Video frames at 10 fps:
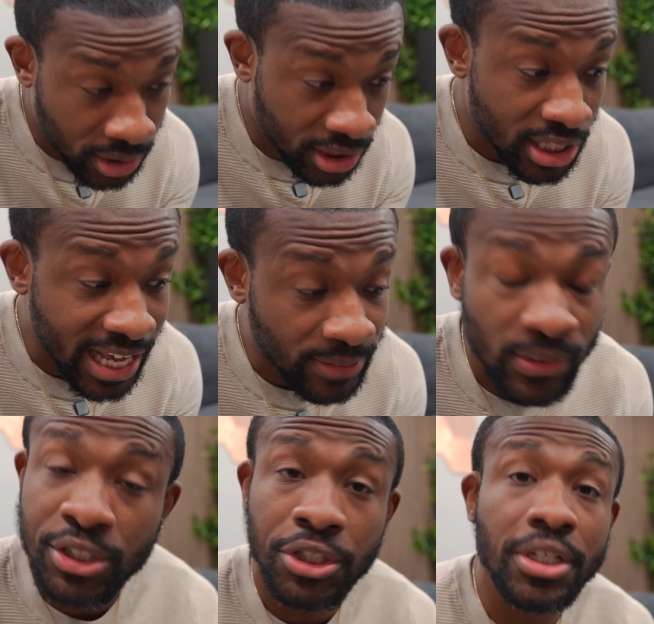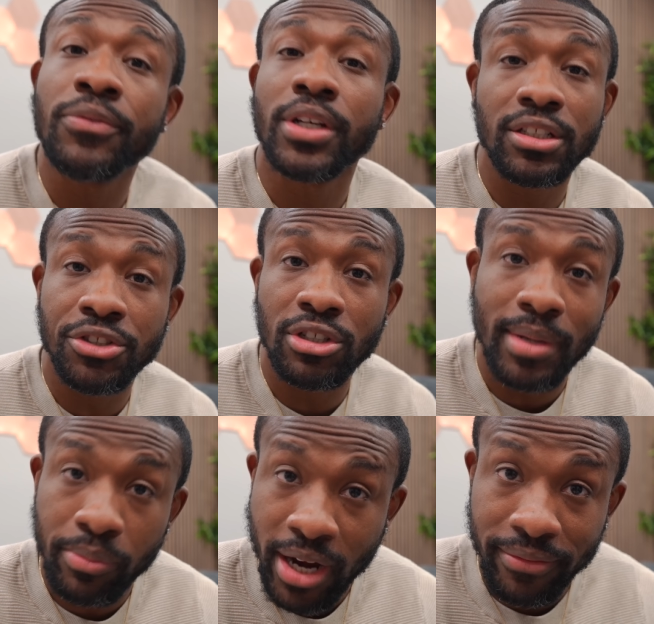which is a nice feature if you're concerned
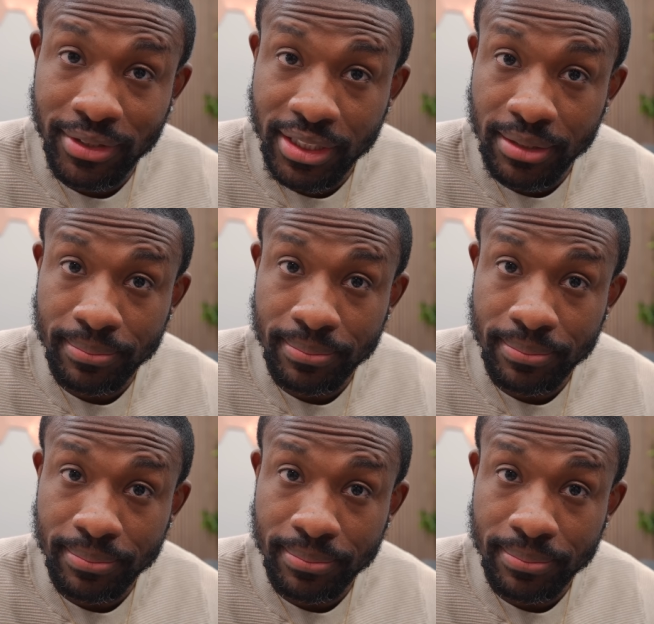about privacy.